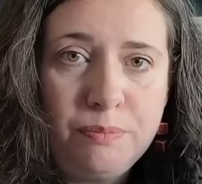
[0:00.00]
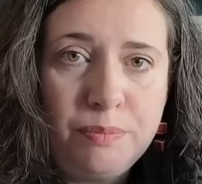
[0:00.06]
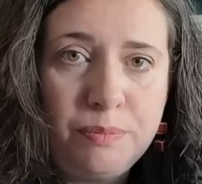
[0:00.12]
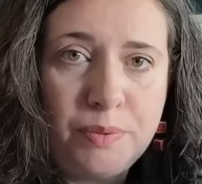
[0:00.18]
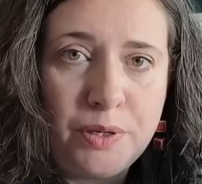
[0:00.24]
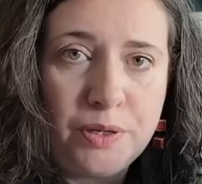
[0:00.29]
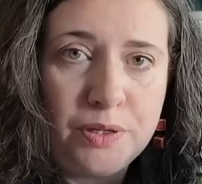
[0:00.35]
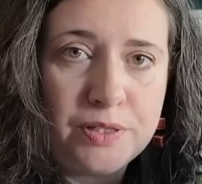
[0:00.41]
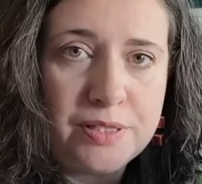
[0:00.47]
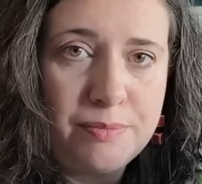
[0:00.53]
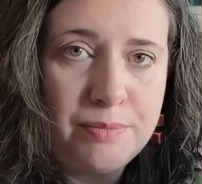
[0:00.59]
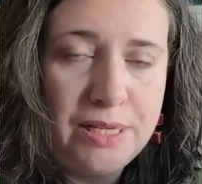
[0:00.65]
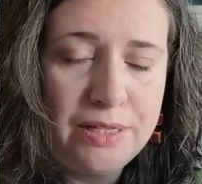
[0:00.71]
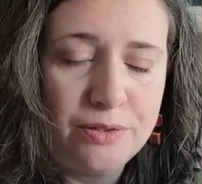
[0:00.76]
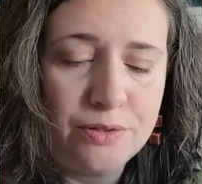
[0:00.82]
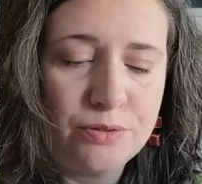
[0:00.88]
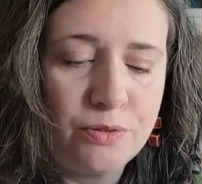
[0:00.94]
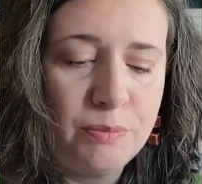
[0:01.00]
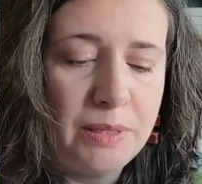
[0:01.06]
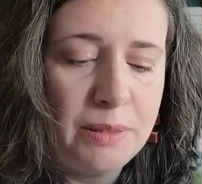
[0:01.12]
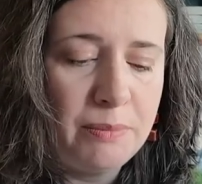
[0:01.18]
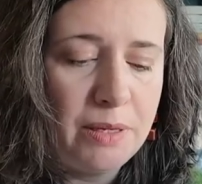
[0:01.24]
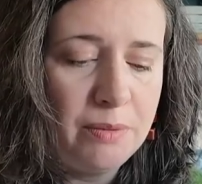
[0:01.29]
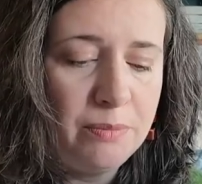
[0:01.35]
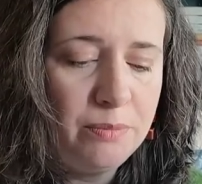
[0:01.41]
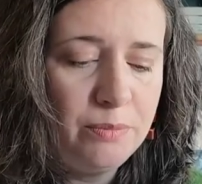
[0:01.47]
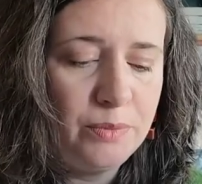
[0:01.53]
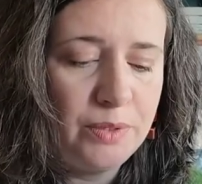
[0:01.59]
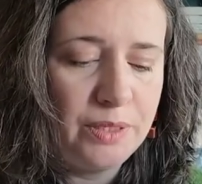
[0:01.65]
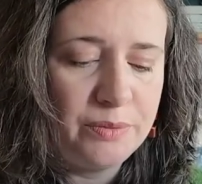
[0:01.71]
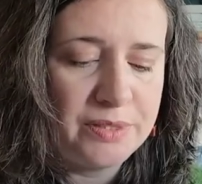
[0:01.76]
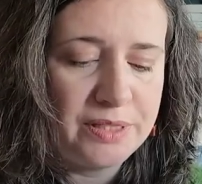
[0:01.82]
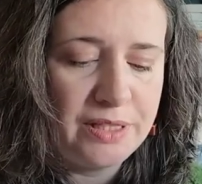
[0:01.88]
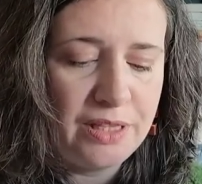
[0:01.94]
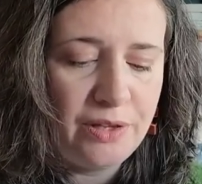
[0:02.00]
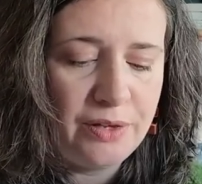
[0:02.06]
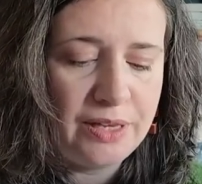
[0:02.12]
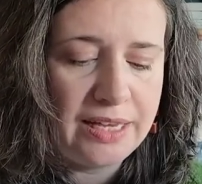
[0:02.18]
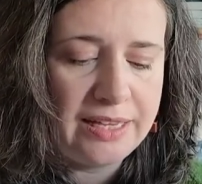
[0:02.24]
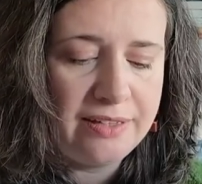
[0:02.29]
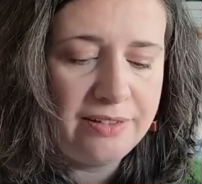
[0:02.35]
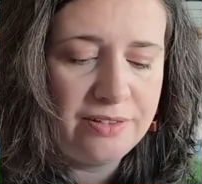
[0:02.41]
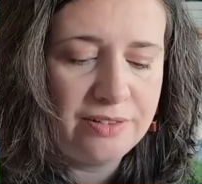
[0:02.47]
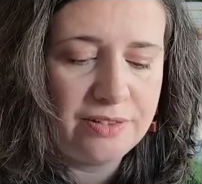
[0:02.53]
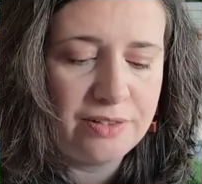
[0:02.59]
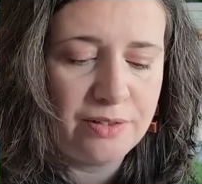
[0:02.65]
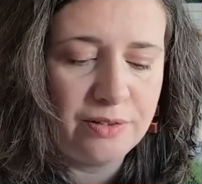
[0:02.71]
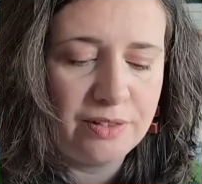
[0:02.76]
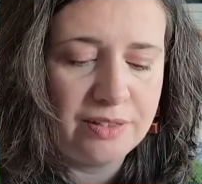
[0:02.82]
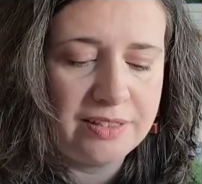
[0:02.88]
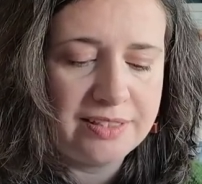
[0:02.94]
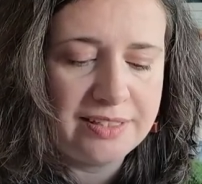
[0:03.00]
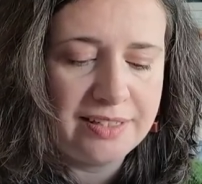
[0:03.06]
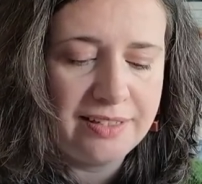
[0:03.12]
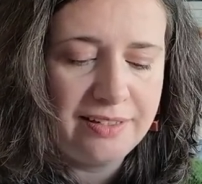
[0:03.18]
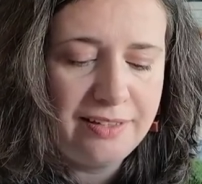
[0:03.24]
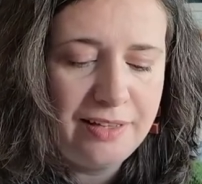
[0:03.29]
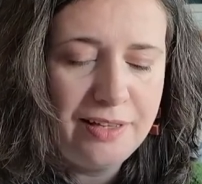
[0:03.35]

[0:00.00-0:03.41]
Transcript: borrowed some needles from my mum when I was in the UK, so that